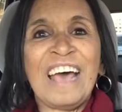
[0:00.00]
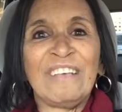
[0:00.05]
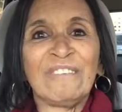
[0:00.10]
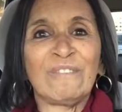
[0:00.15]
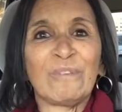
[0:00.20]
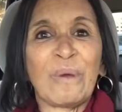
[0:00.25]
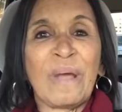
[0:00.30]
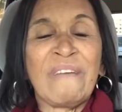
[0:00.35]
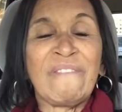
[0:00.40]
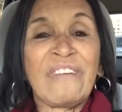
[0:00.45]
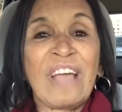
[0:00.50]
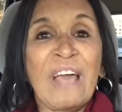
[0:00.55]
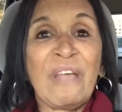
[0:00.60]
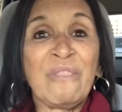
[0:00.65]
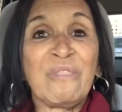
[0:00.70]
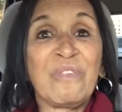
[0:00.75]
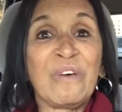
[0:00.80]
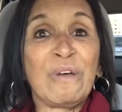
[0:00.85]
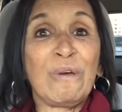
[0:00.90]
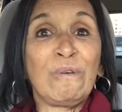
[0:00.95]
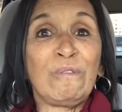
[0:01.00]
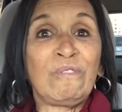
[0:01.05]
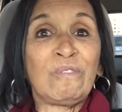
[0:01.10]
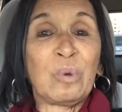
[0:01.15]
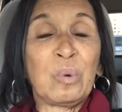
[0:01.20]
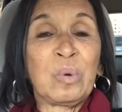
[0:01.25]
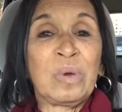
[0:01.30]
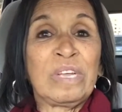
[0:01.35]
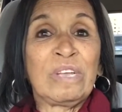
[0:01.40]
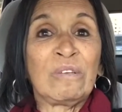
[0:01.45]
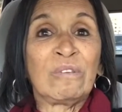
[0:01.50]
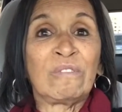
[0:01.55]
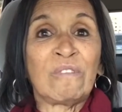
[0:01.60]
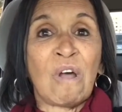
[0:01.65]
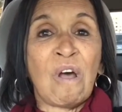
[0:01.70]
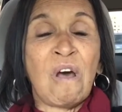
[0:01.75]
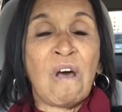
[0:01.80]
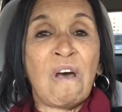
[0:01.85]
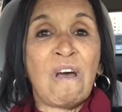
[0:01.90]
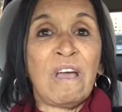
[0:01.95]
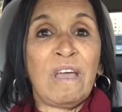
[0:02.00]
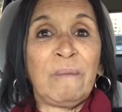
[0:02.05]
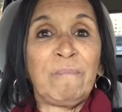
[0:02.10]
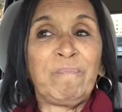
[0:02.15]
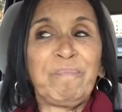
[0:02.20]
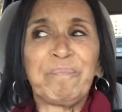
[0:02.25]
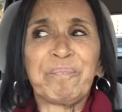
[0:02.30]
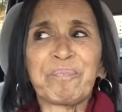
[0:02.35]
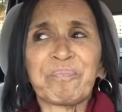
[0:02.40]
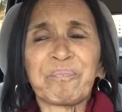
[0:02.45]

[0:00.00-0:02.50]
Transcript: So I've got those oils on.